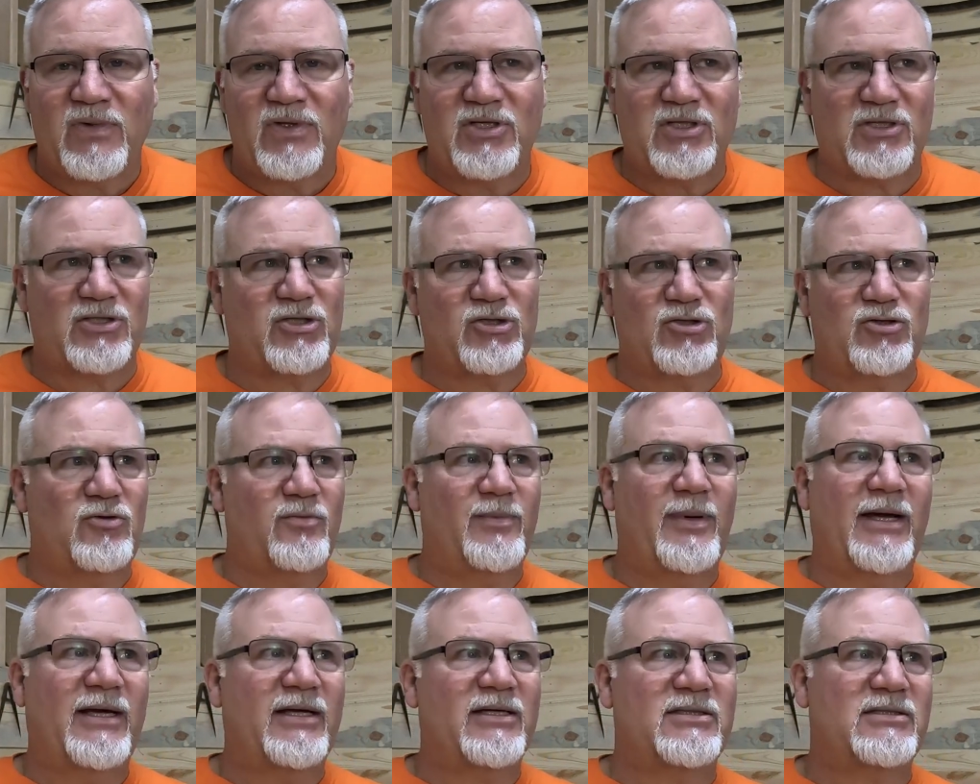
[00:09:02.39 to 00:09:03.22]
Just because you
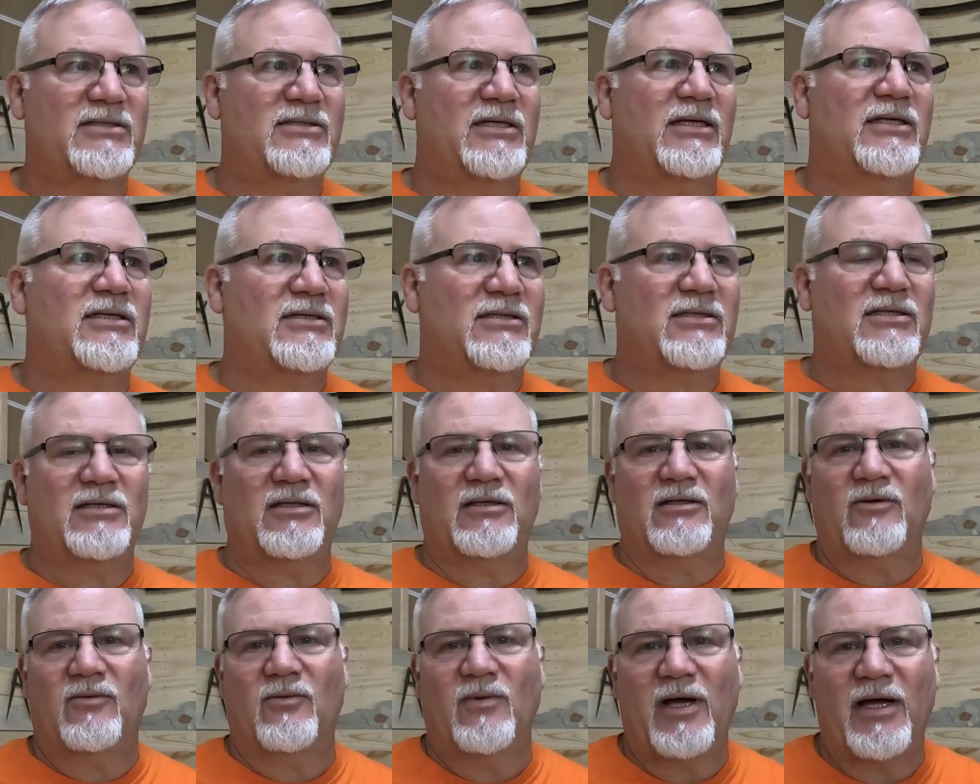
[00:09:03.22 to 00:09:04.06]
buy a 6
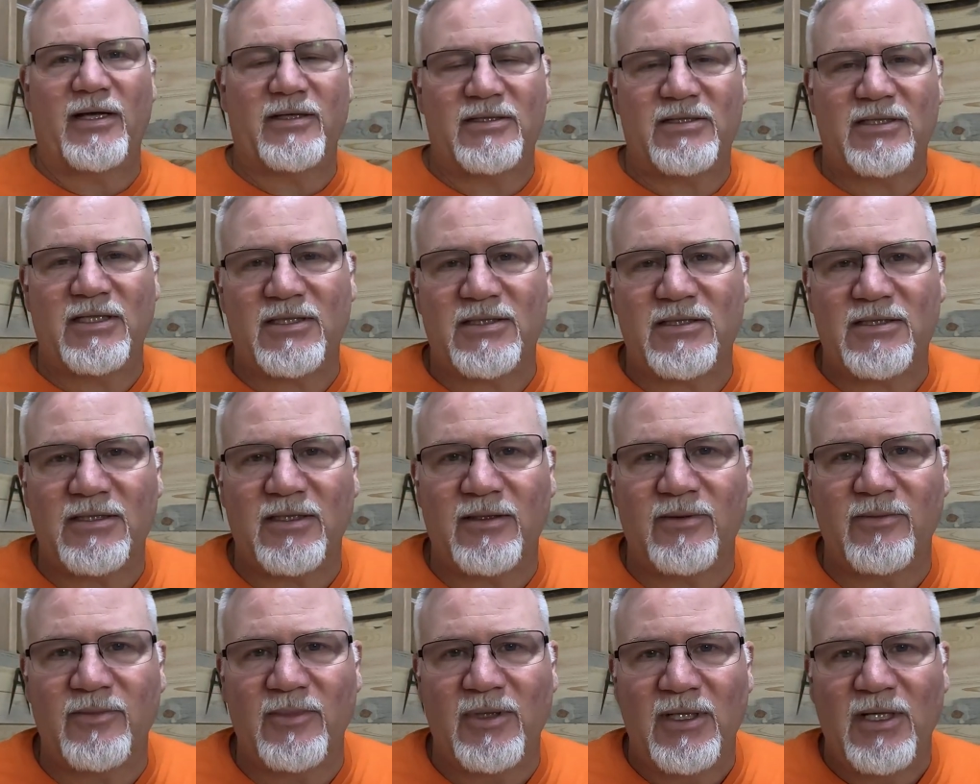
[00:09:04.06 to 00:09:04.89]
kilowatt
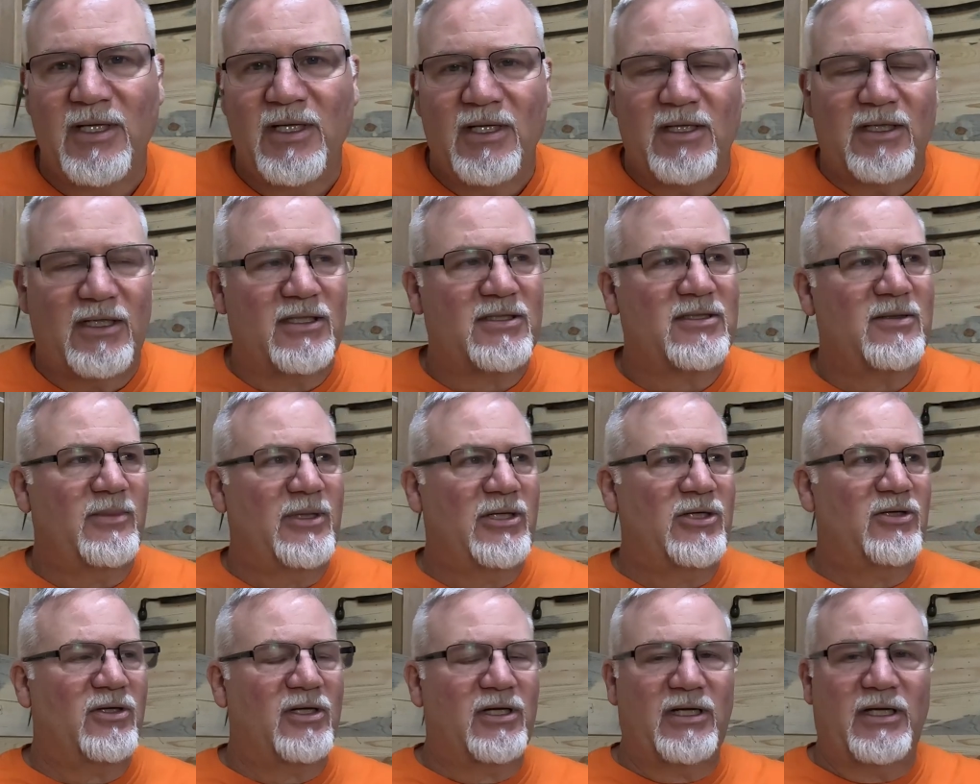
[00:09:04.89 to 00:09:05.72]
system doesn't
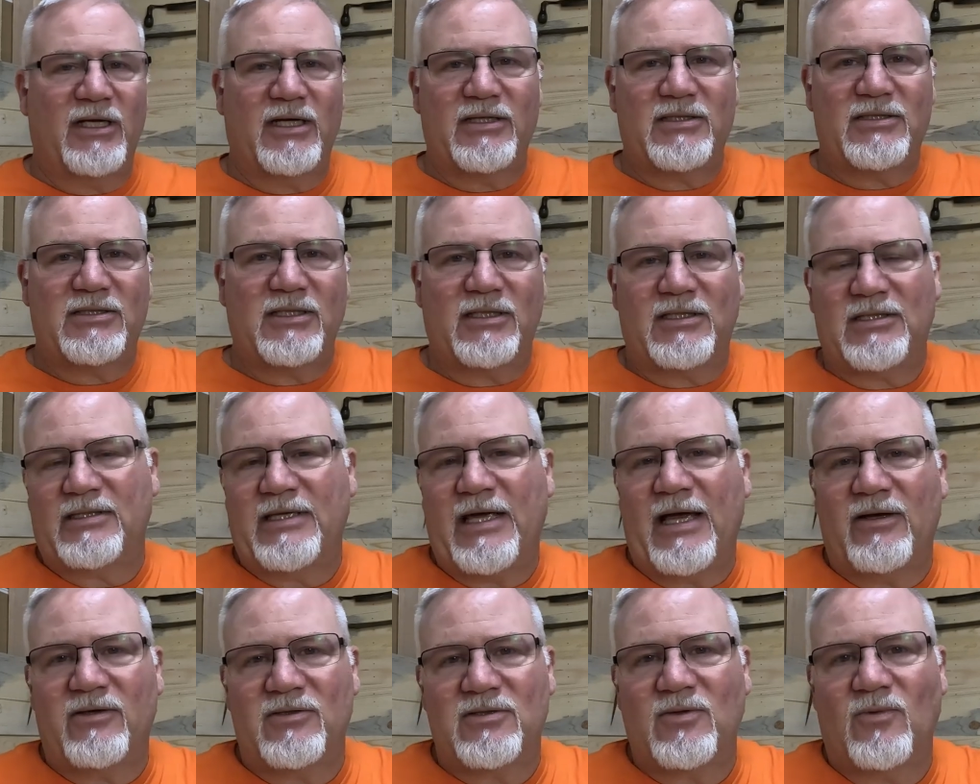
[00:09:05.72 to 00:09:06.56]
mean you're going to get
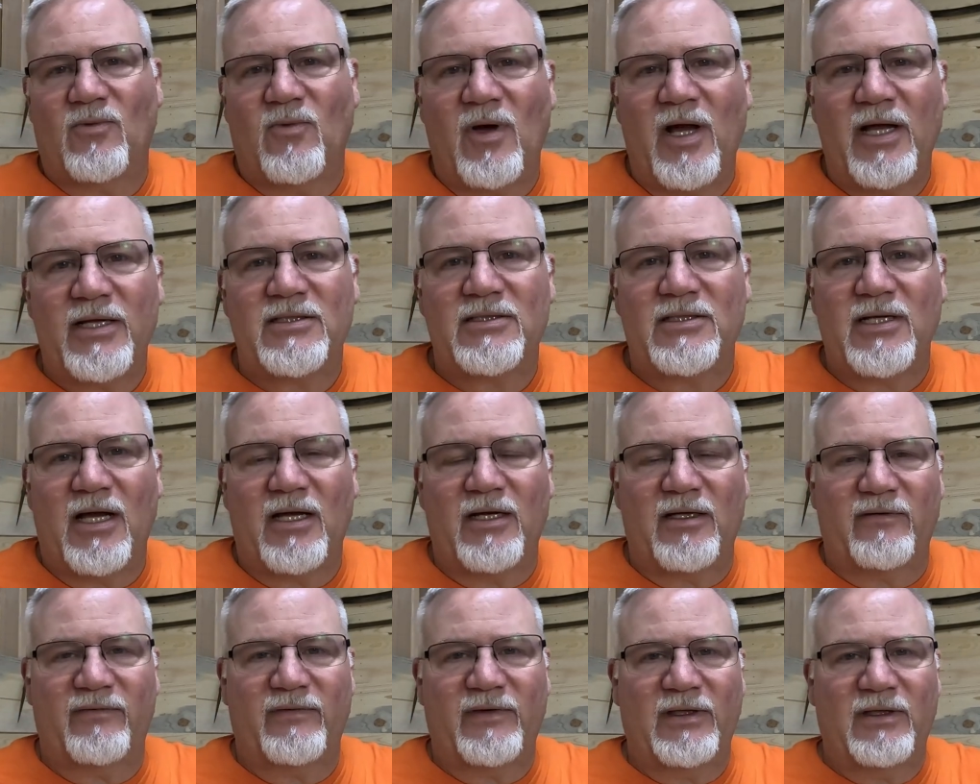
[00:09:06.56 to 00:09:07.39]
6,000 watts
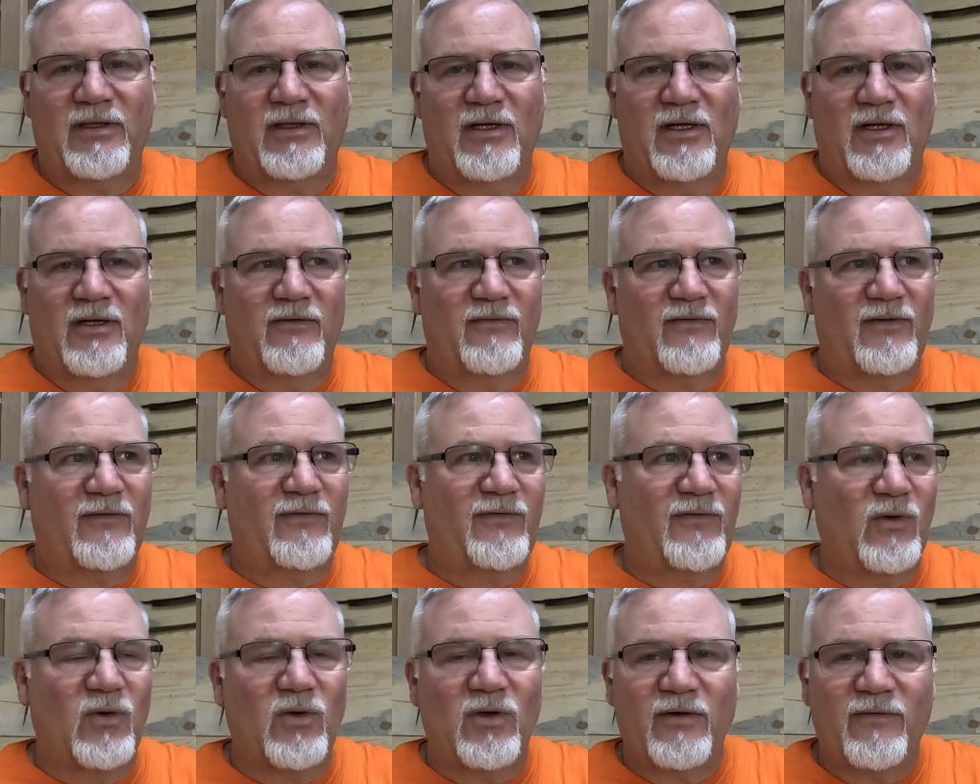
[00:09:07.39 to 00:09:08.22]
out of it for
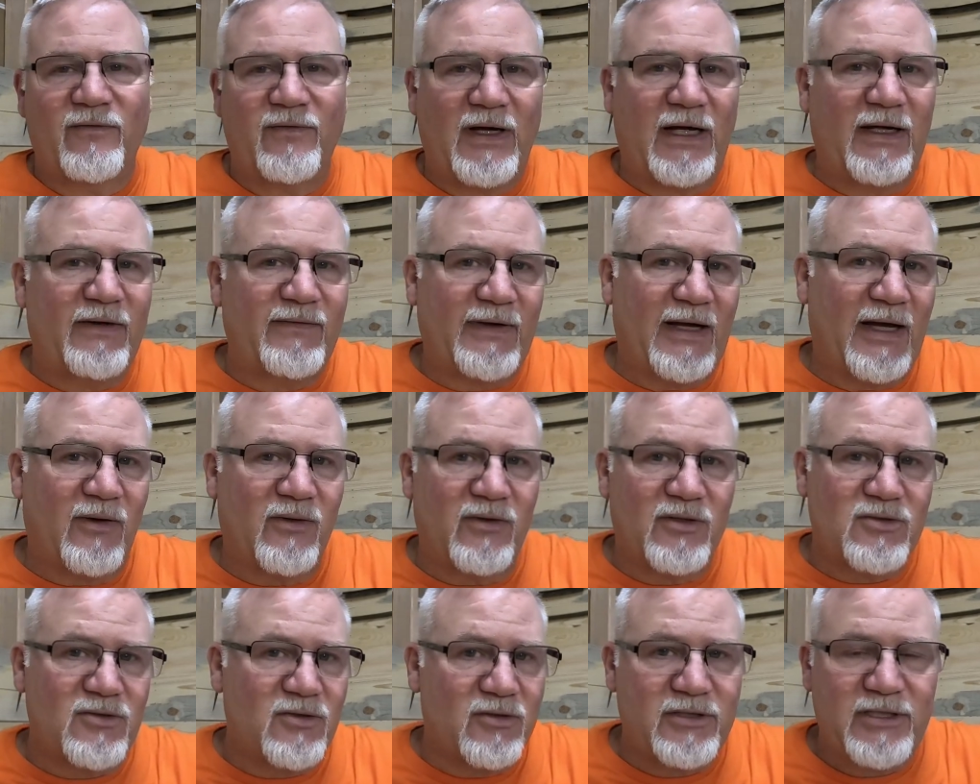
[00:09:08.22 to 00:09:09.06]
4 or 5
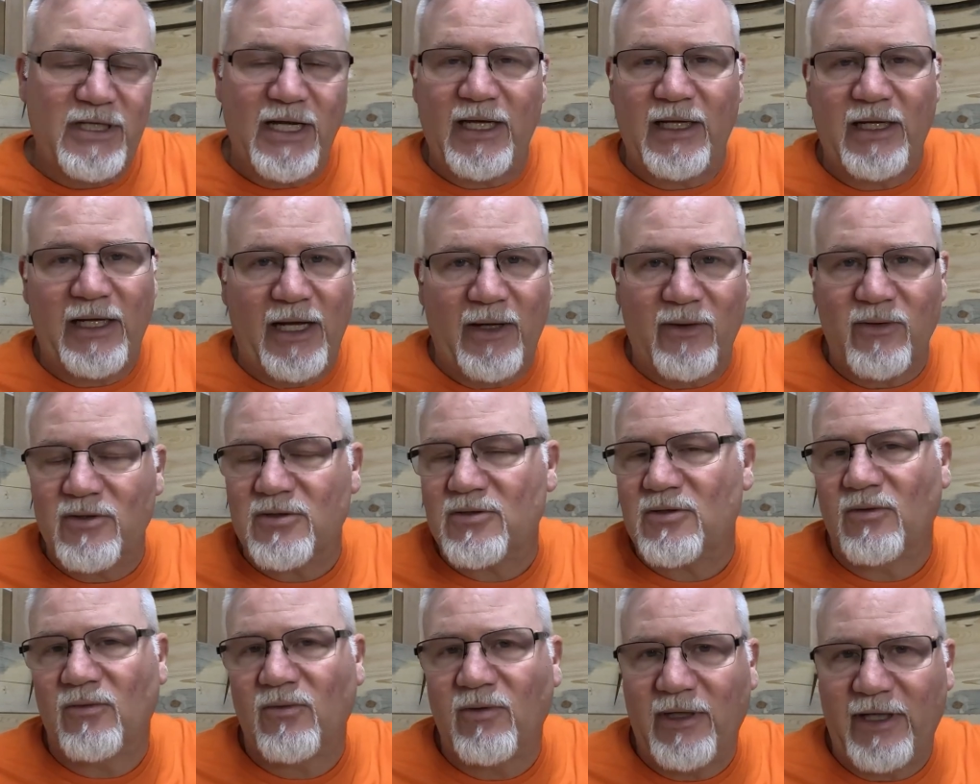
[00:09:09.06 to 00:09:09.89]
hours or 10
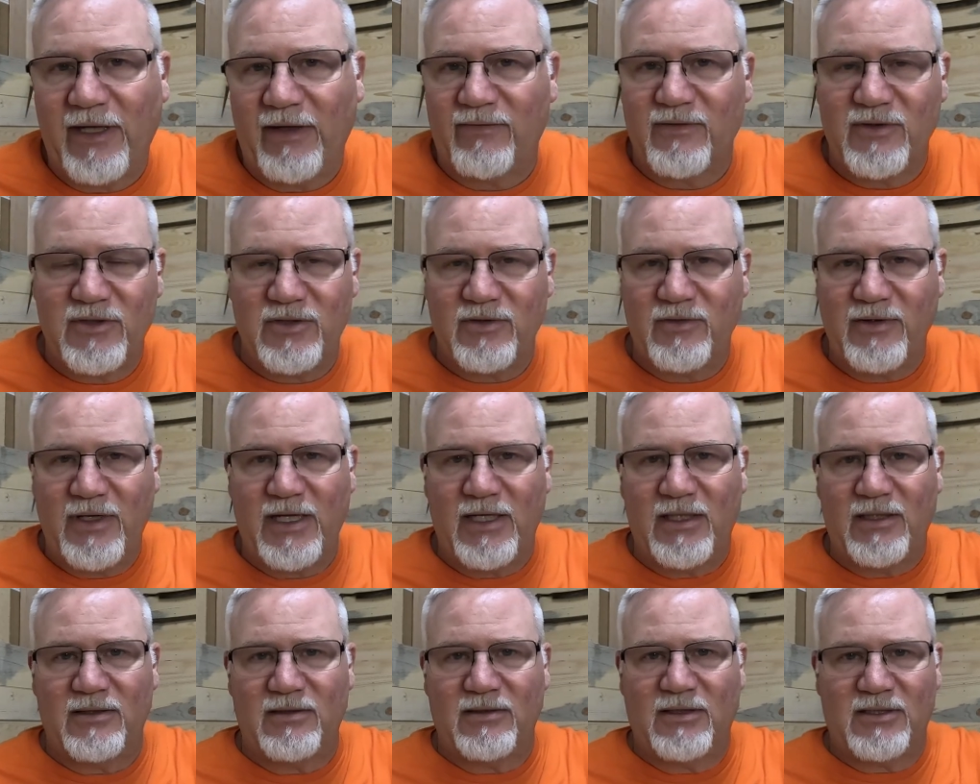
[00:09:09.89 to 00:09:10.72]
hours or whatever
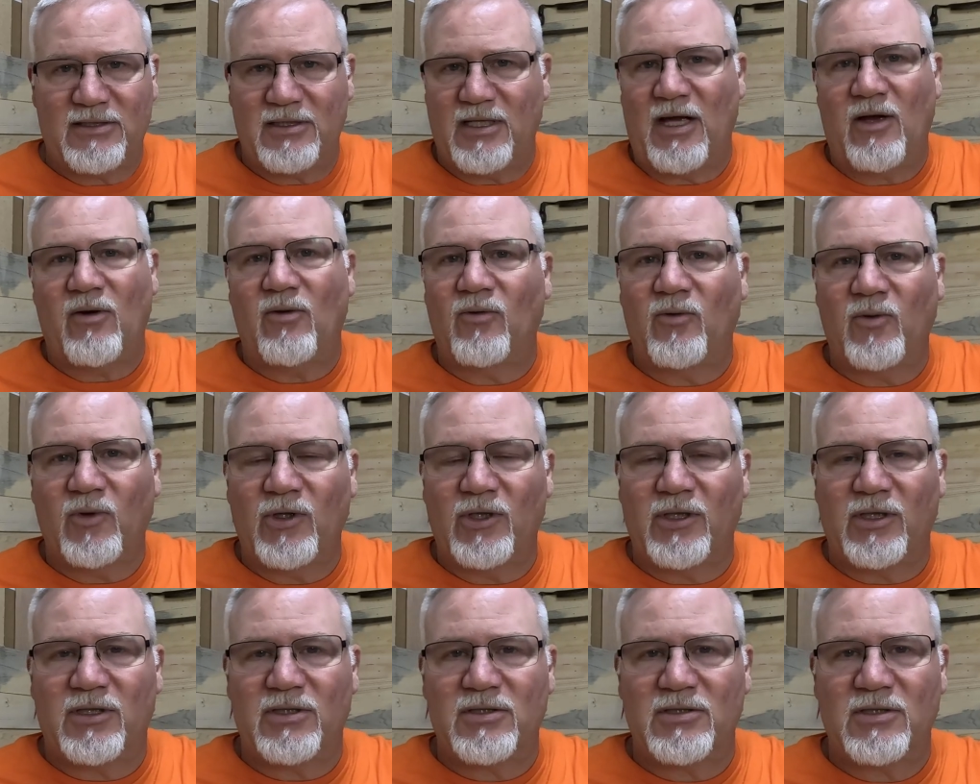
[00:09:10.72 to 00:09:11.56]
straight. That's not how it
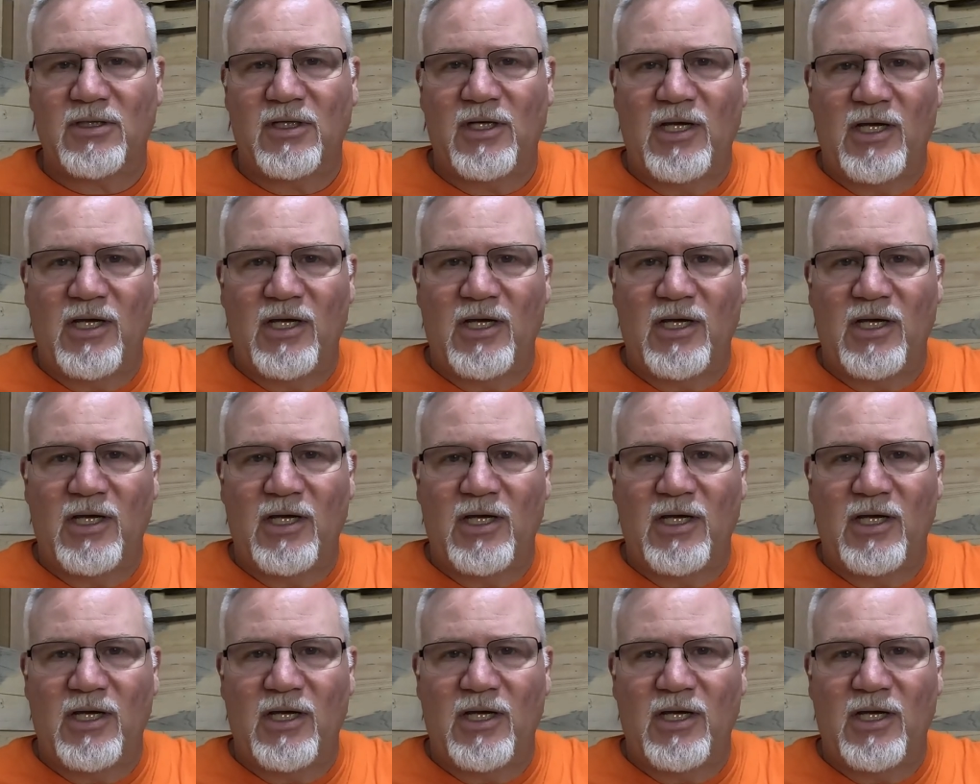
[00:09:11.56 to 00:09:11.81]
works.